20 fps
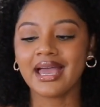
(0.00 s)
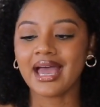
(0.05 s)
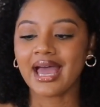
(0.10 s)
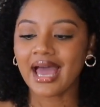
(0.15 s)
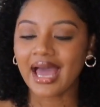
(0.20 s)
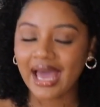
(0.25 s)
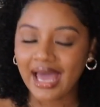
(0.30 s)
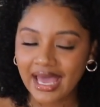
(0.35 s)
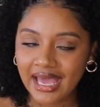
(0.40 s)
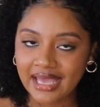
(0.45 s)

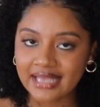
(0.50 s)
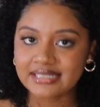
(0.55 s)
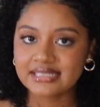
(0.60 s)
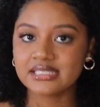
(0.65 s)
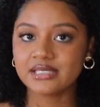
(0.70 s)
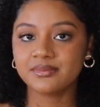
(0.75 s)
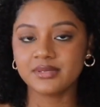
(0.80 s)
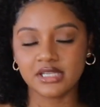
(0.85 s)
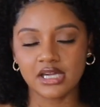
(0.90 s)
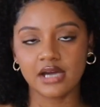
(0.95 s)
had
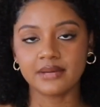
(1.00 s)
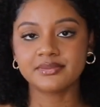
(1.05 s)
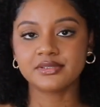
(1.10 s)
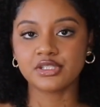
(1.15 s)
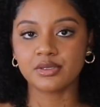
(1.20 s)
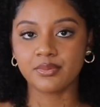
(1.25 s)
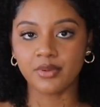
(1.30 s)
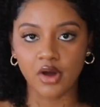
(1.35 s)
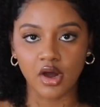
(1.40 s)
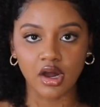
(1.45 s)
to be up
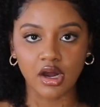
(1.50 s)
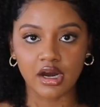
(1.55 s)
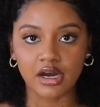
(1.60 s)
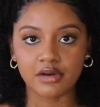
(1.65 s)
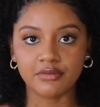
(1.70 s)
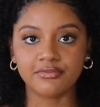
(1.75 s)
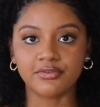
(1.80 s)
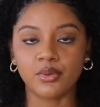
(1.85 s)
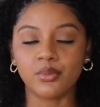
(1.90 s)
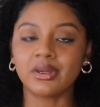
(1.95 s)
to
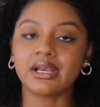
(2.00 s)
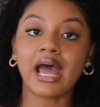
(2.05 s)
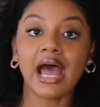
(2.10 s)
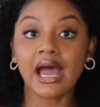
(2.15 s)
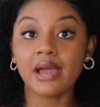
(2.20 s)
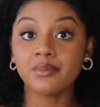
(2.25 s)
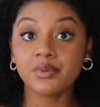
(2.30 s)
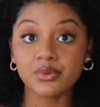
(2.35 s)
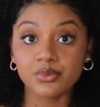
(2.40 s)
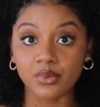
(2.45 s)
par for what
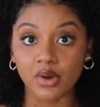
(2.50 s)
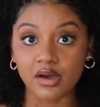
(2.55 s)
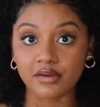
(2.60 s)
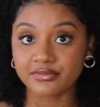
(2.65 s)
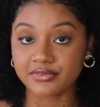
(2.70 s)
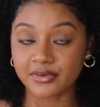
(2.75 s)
I would want